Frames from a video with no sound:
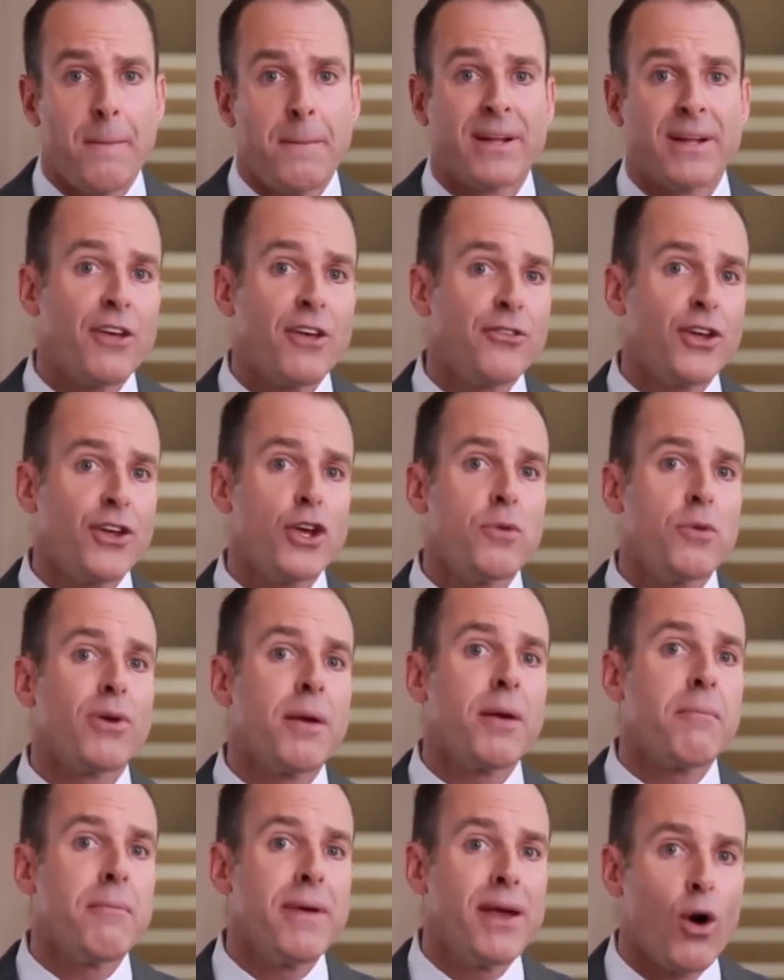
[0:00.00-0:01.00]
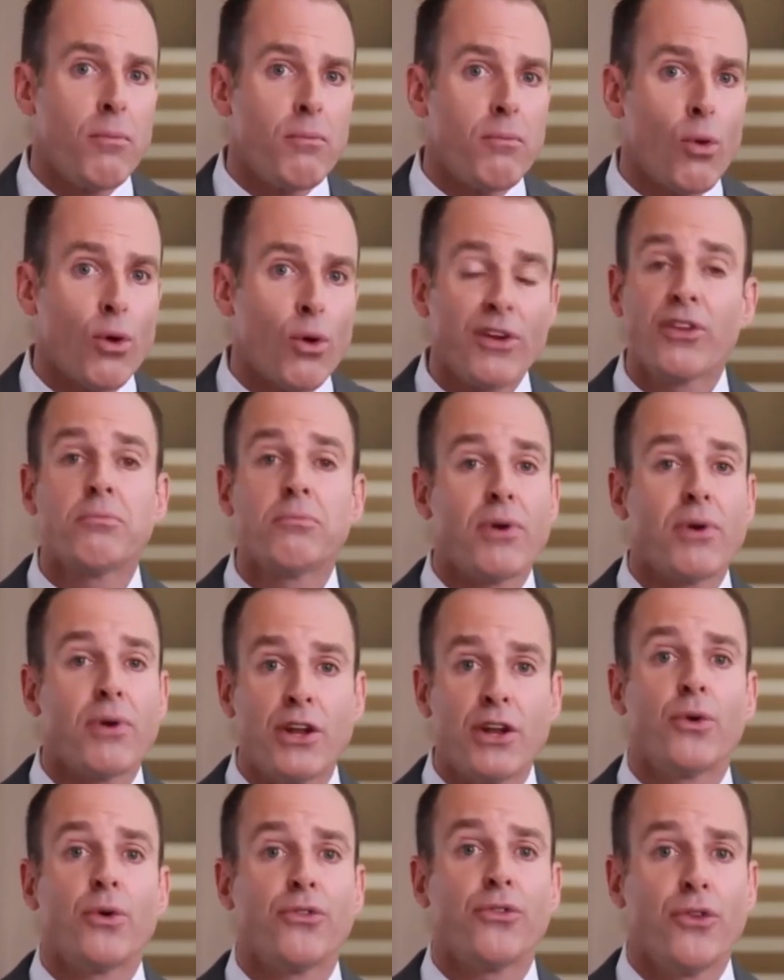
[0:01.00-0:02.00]
But let's say you bring me on board as a
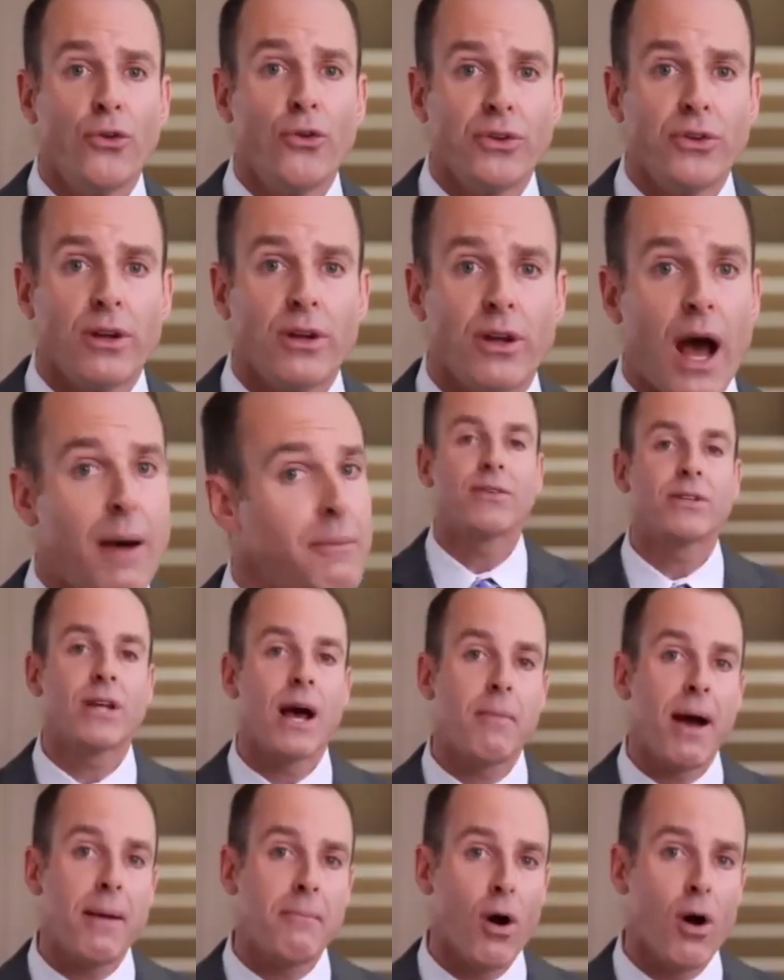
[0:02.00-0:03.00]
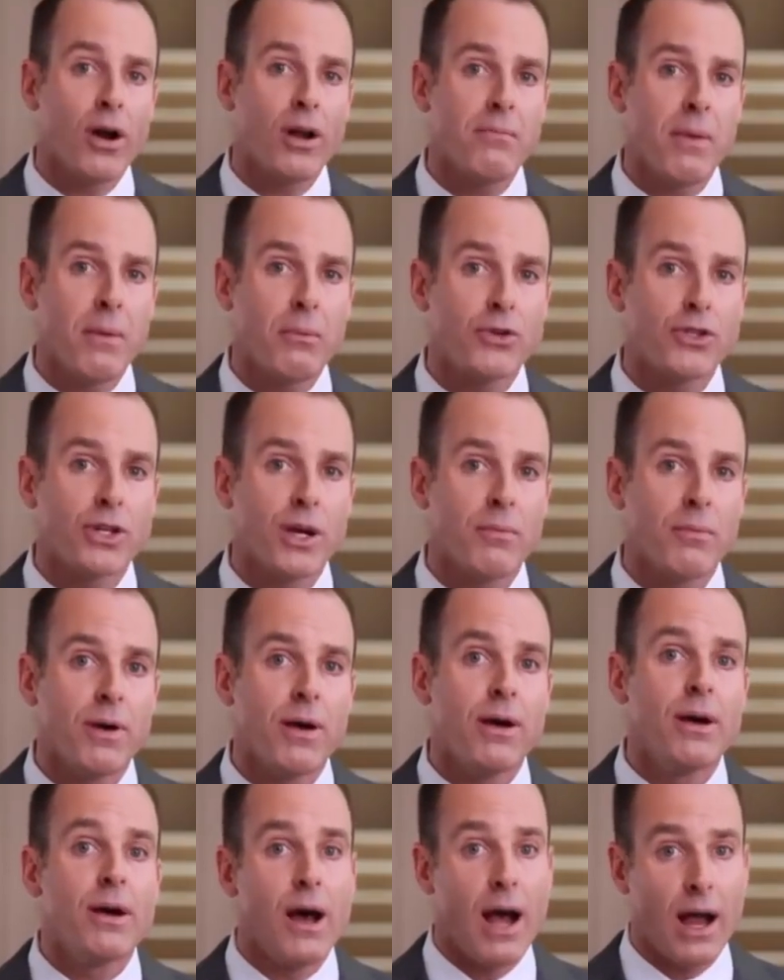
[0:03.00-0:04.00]
brand new associate. Every time I market a membership,
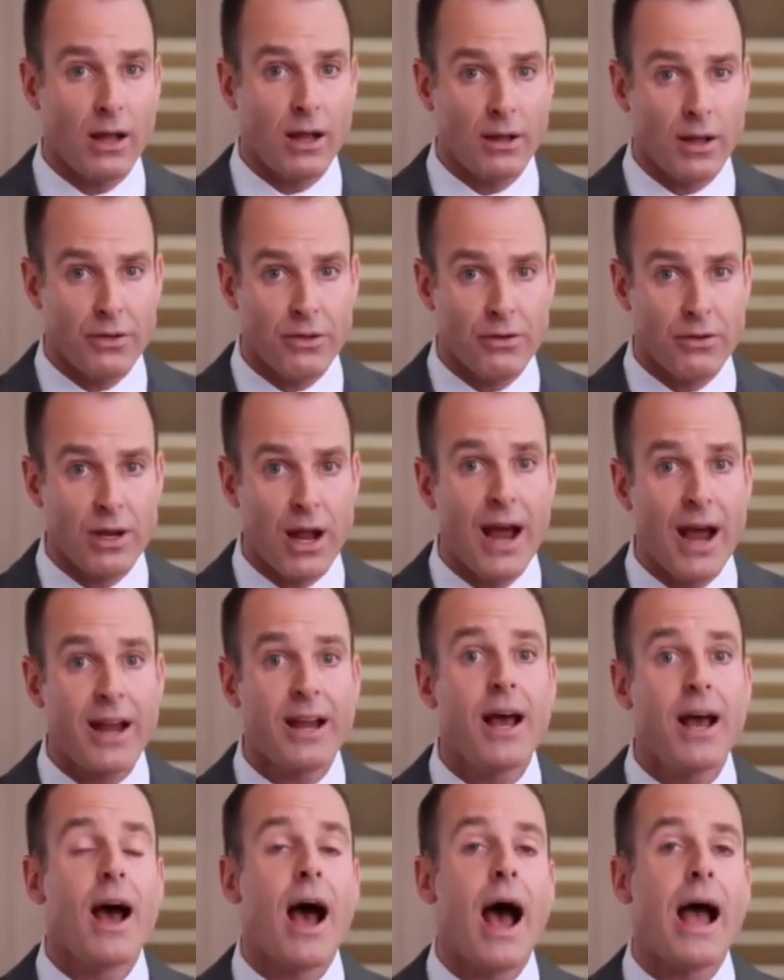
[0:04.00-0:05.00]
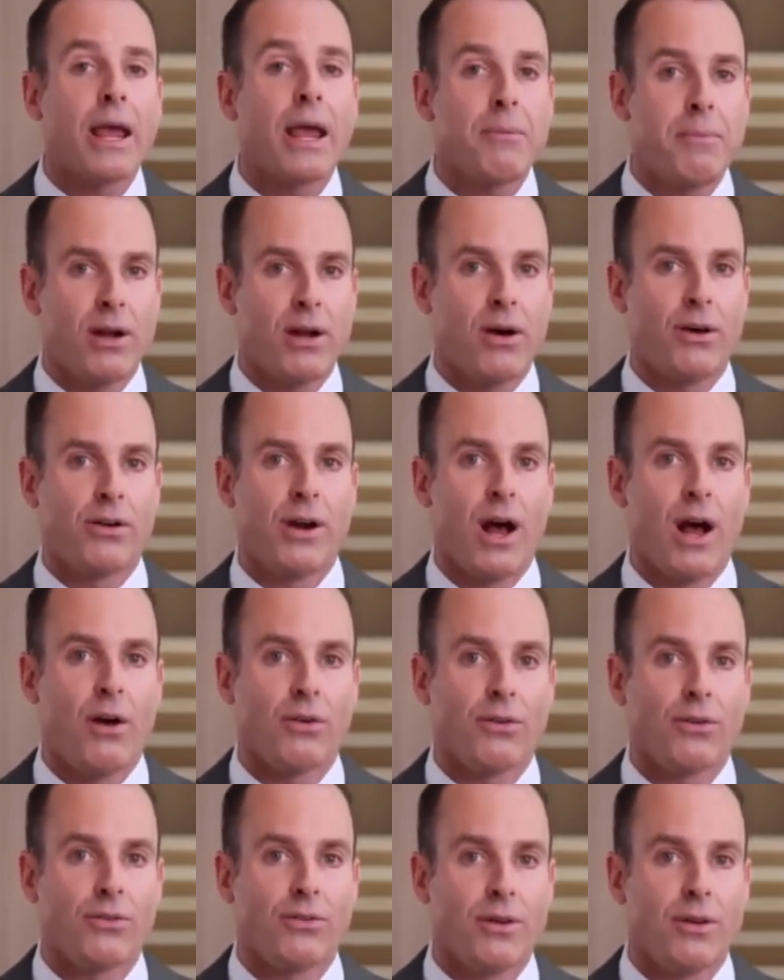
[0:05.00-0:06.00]
I collect $39, I get paid
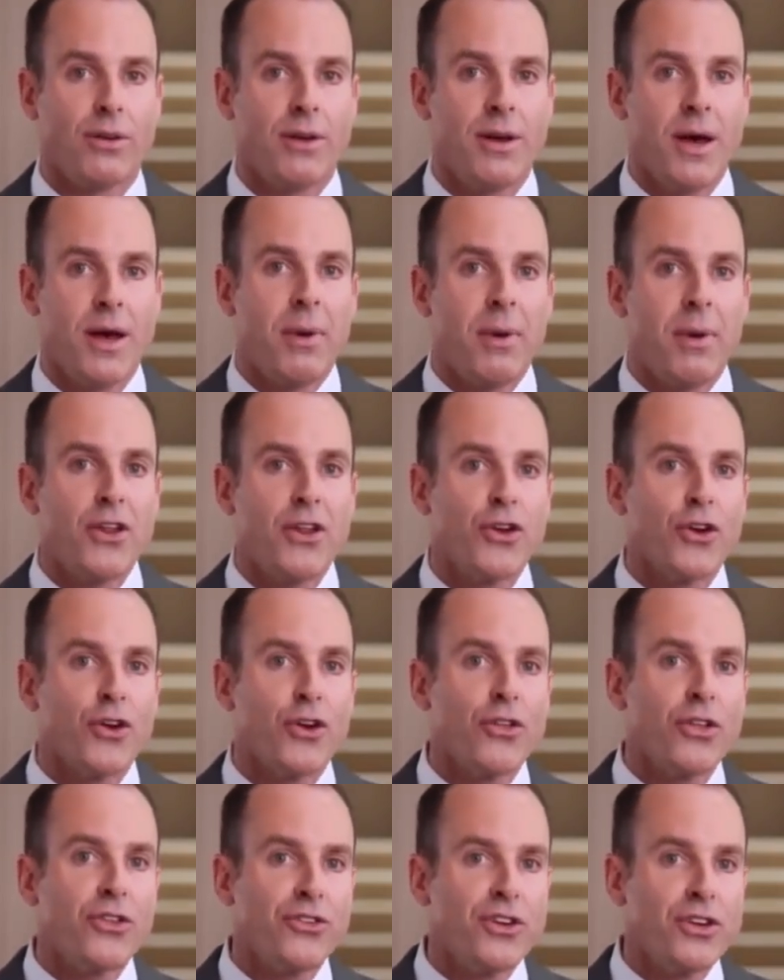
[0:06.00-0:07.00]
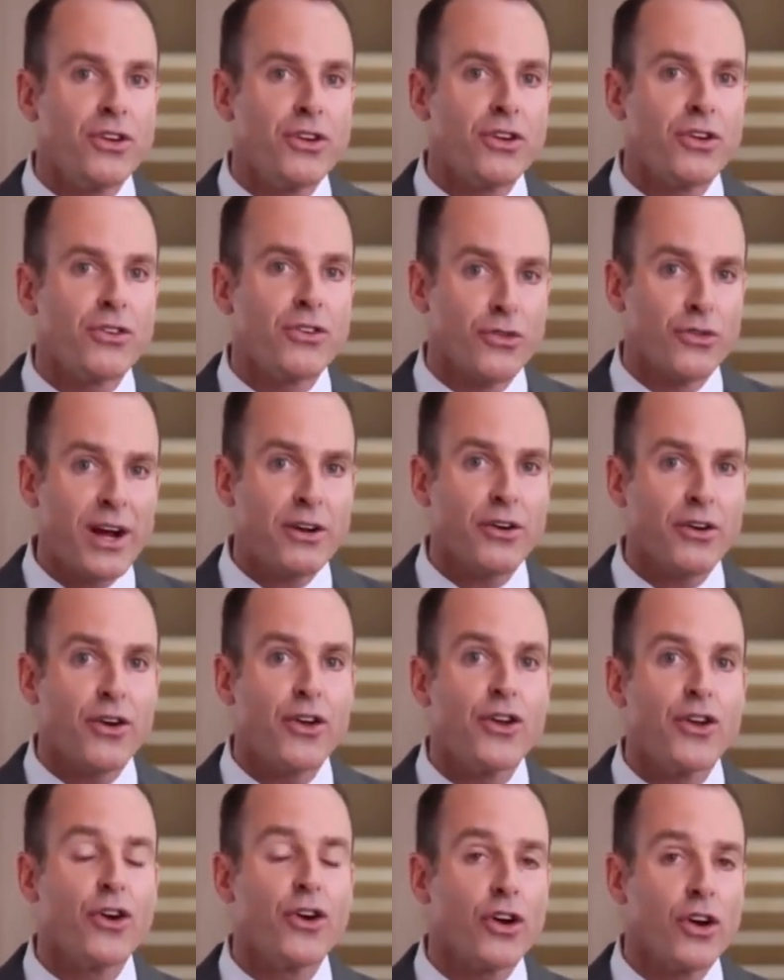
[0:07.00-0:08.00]
$100. But you're the senior director,
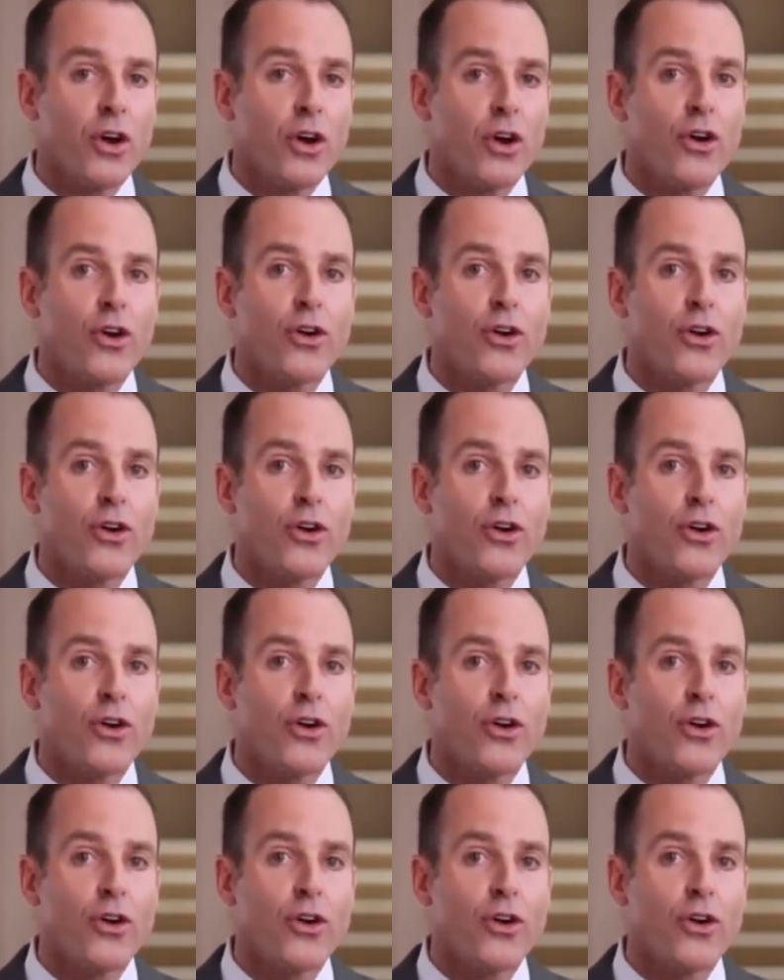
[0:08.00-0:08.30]
you're gonna